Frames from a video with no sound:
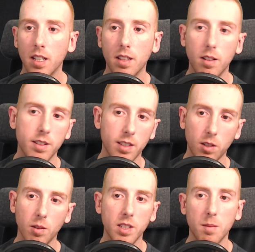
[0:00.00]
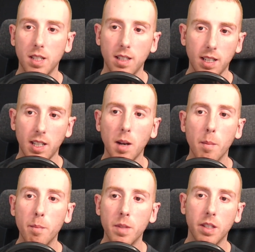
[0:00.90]
there isn't going to be like a
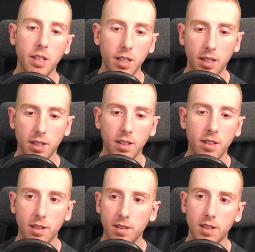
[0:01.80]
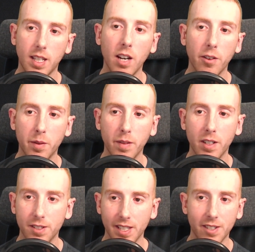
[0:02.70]
million
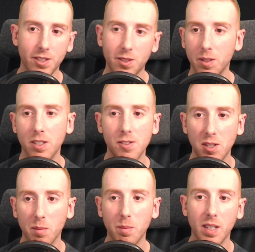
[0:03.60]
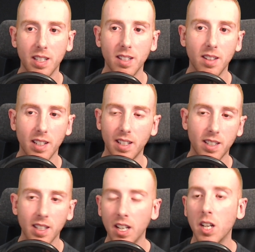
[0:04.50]
counterfeiters that are just going to jump in and
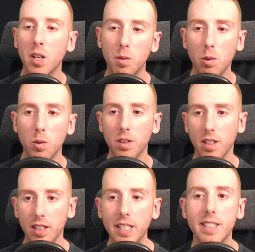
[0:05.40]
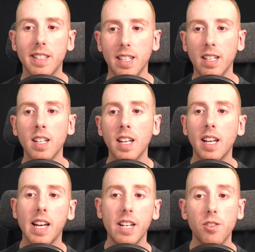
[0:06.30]
like ruin the listing,
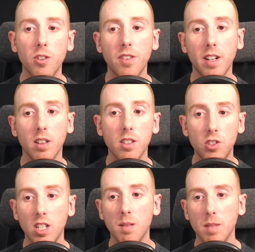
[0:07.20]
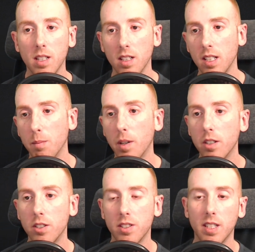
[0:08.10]
and you're there legitimately
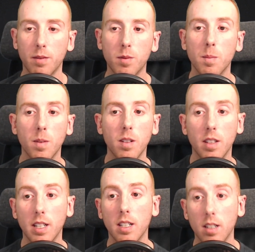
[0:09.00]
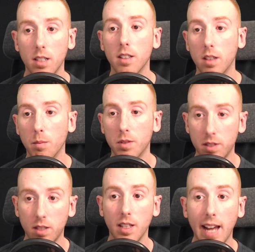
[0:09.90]
purchasing from like
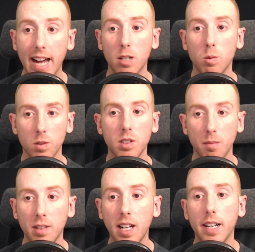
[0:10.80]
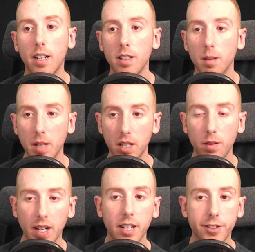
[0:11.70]
the actual supplier, the
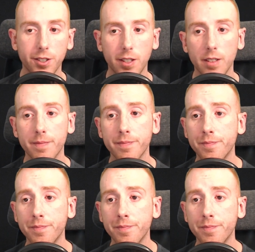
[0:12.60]
manufacturer,